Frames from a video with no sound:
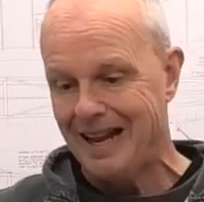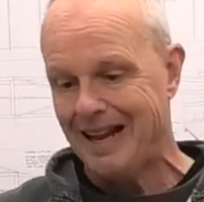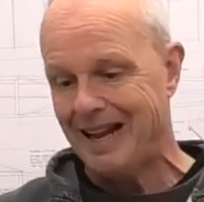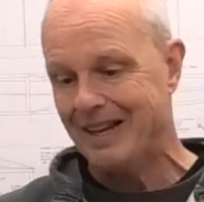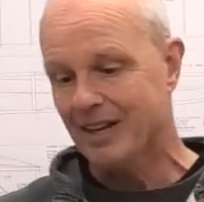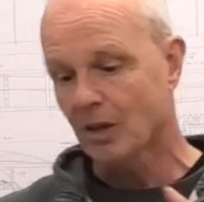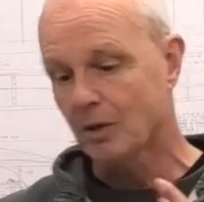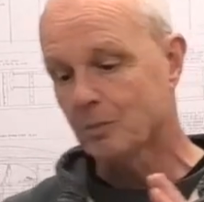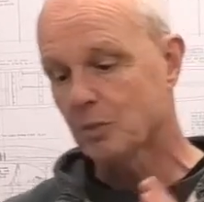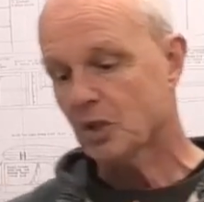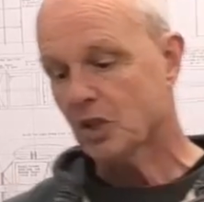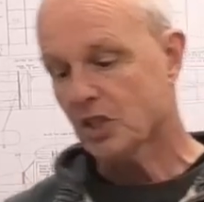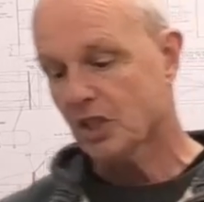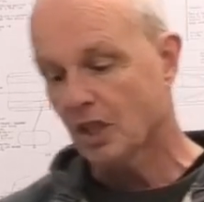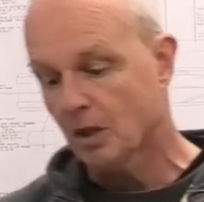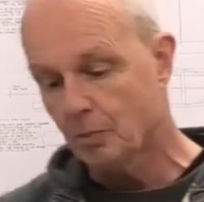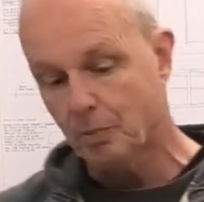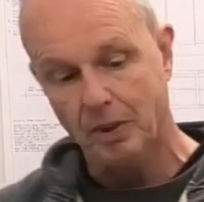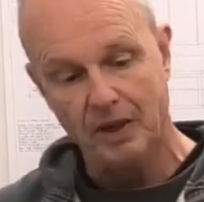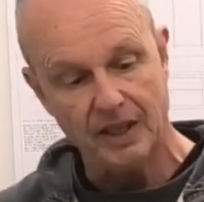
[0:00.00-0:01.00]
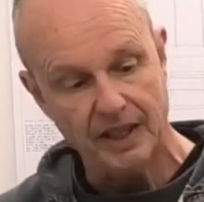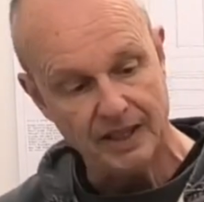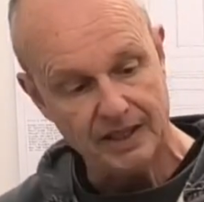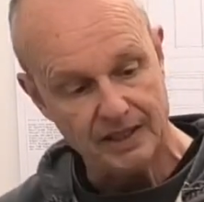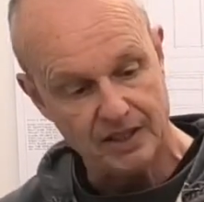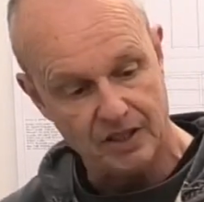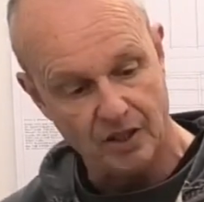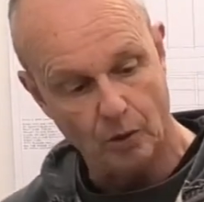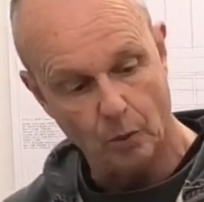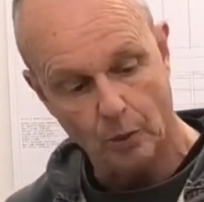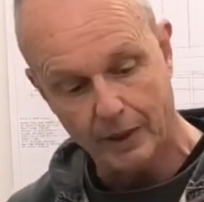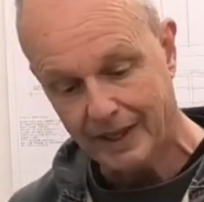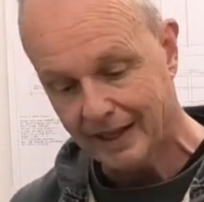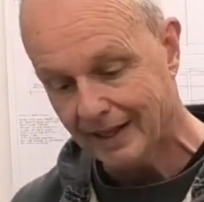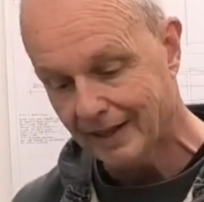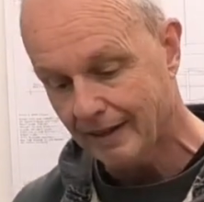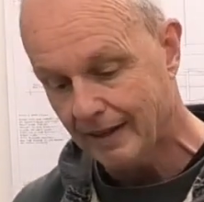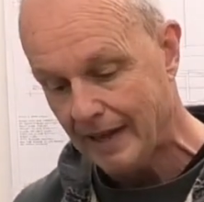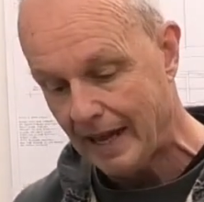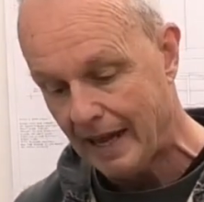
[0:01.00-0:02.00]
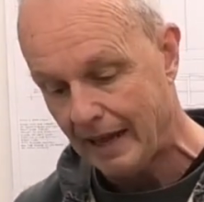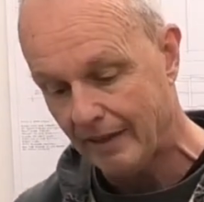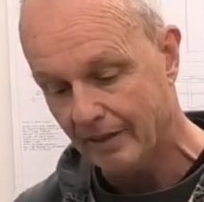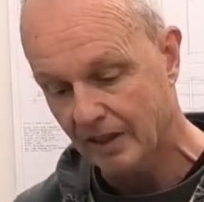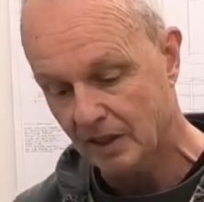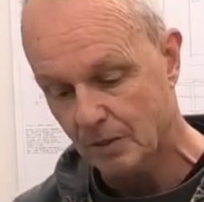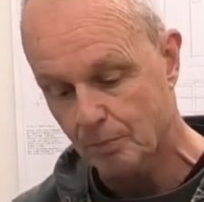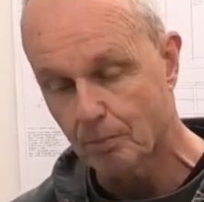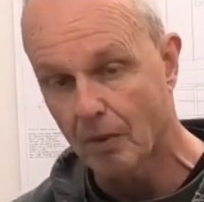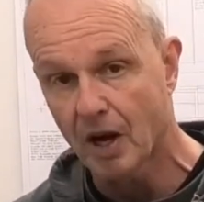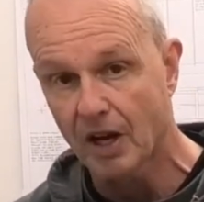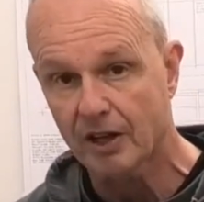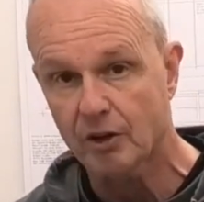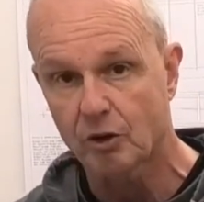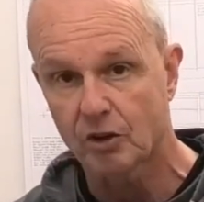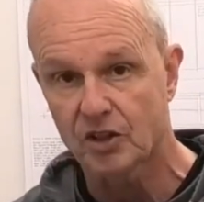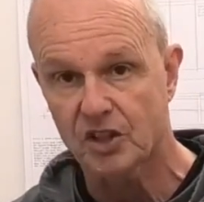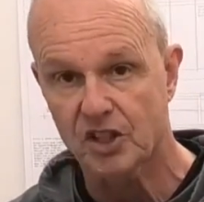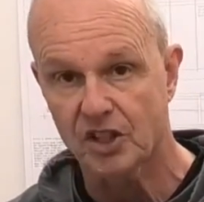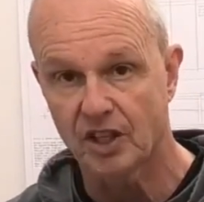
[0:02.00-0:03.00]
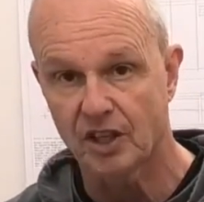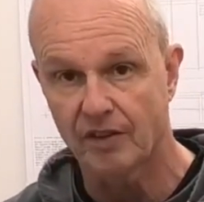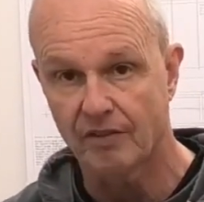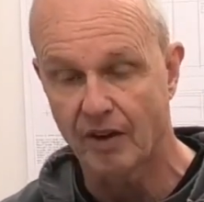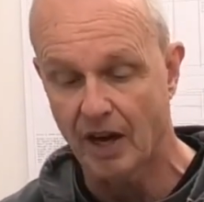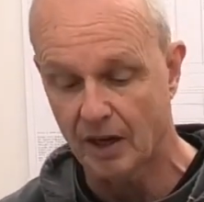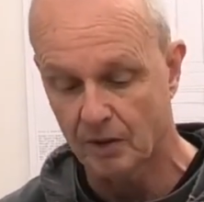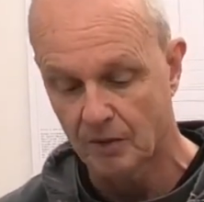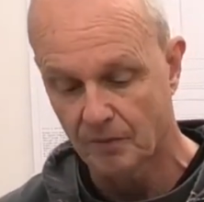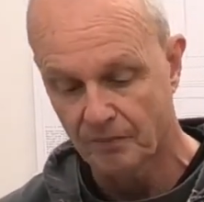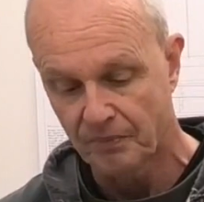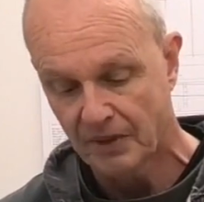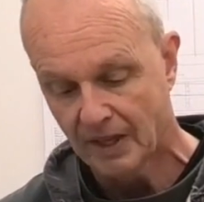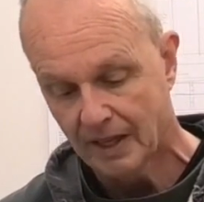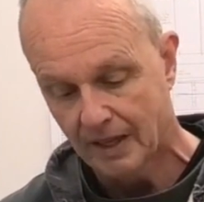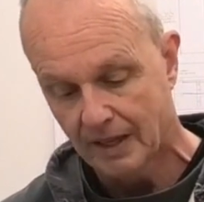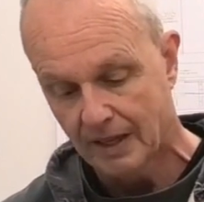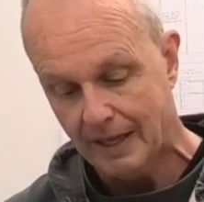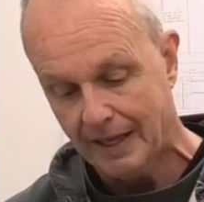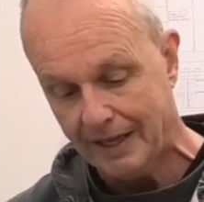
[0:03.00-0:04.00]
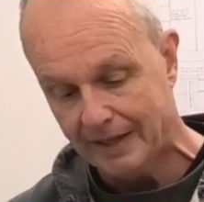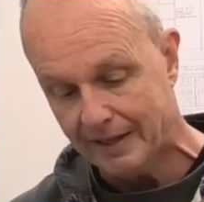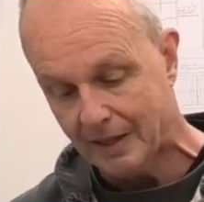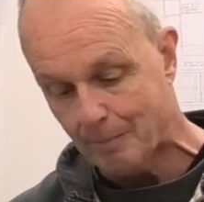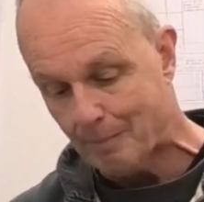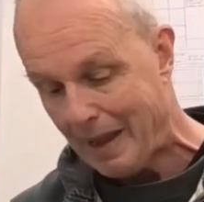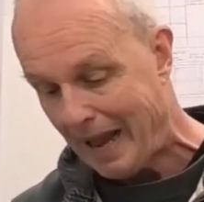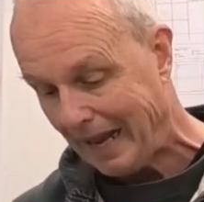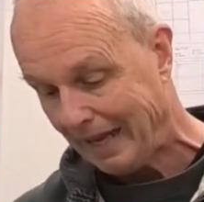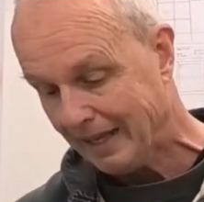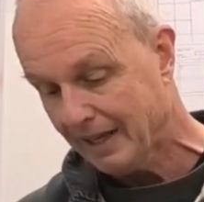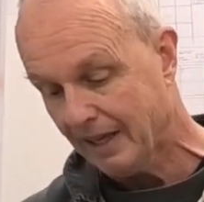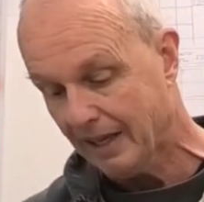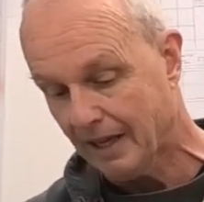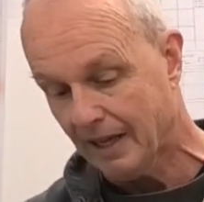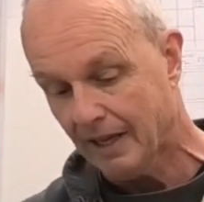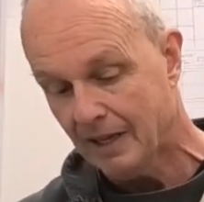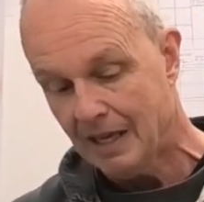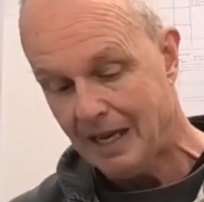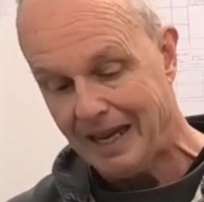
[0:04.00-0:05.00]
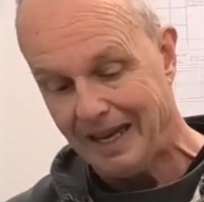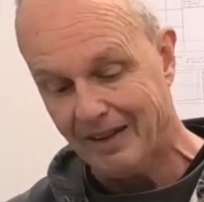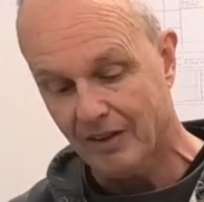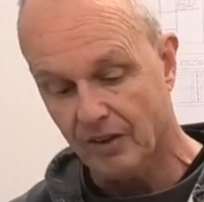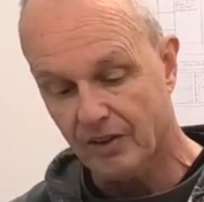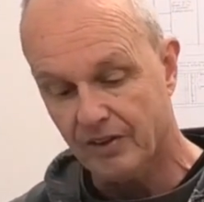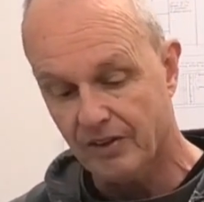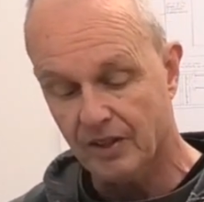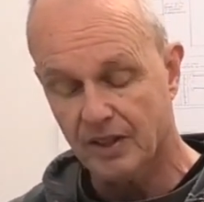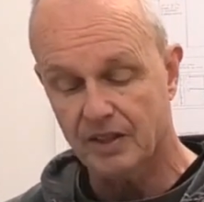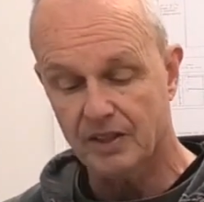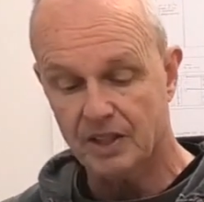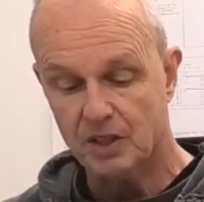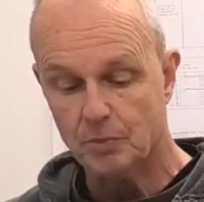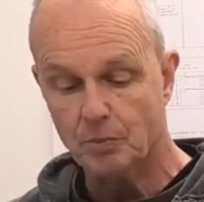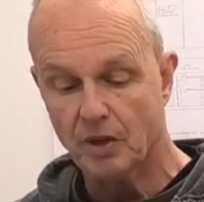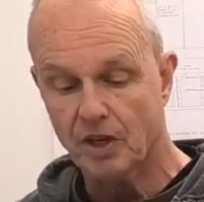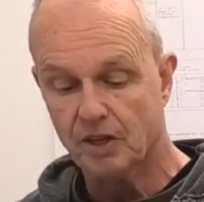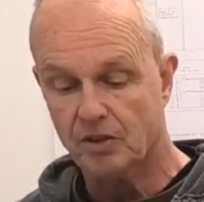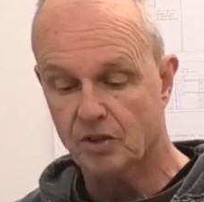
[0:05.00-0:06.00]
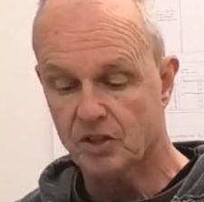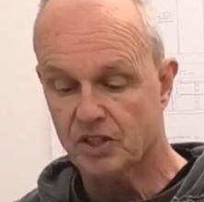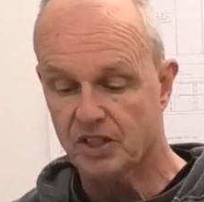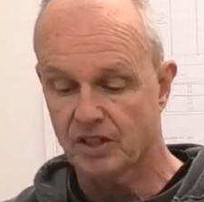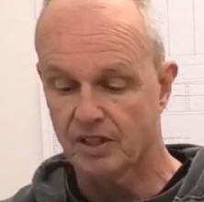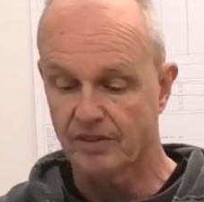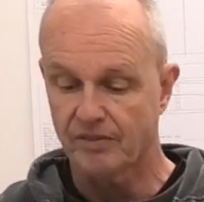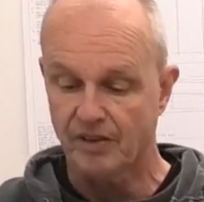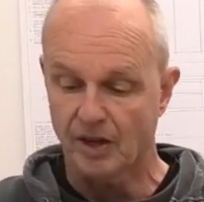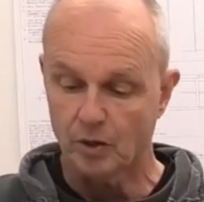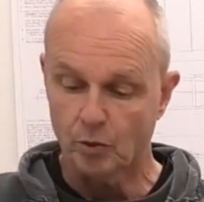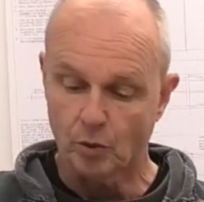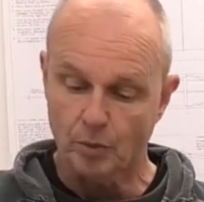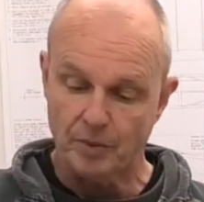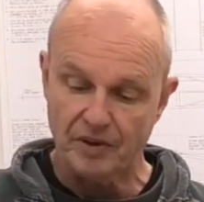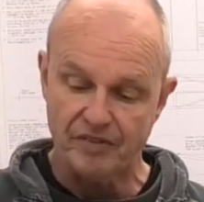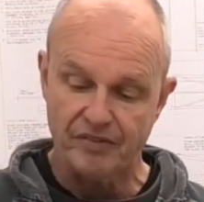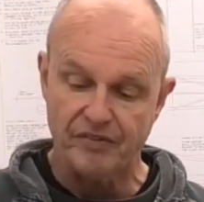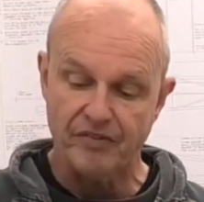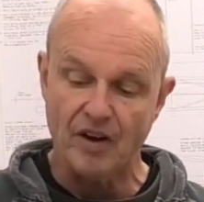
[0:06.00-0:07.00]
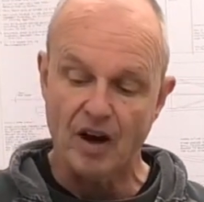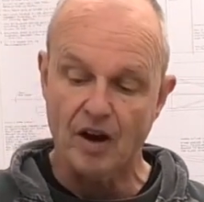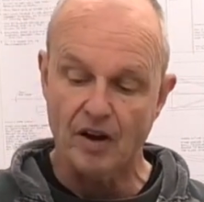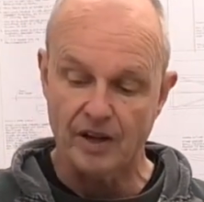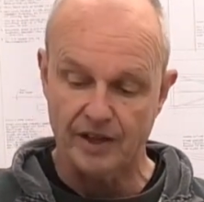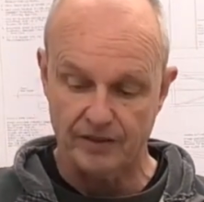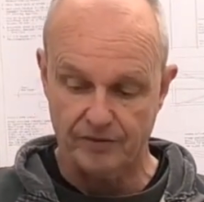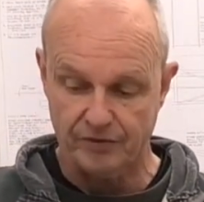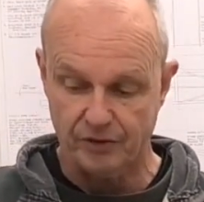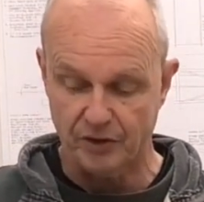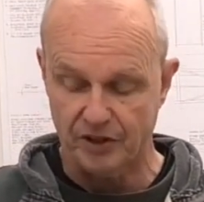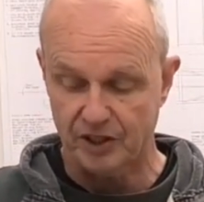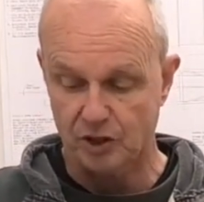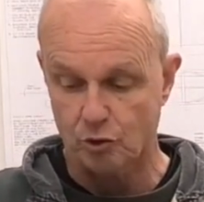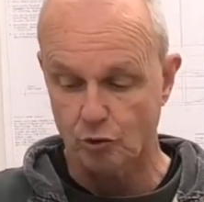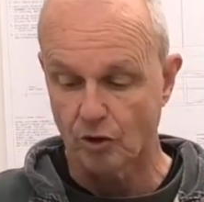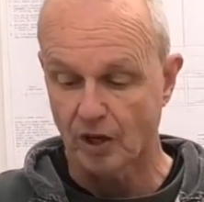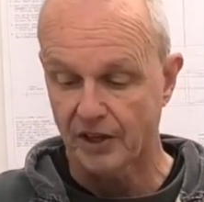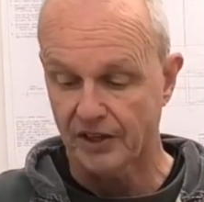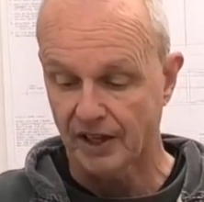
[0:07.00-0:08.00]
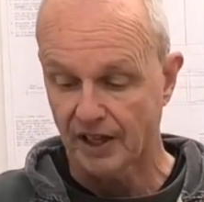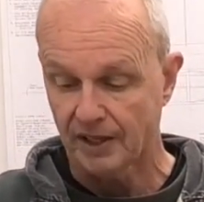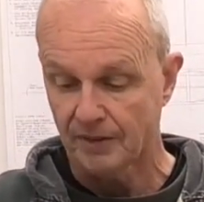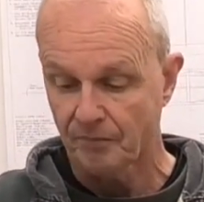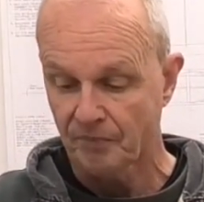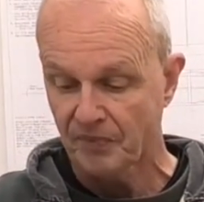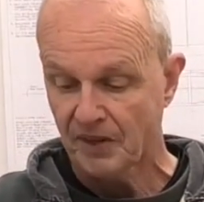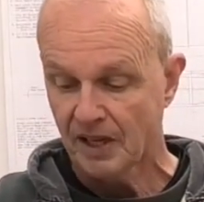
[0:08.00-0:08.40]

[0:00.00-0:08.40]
And I'm so pleased that we can get this micro servo in the back here. And I think this micro servo will be fine for this rudder.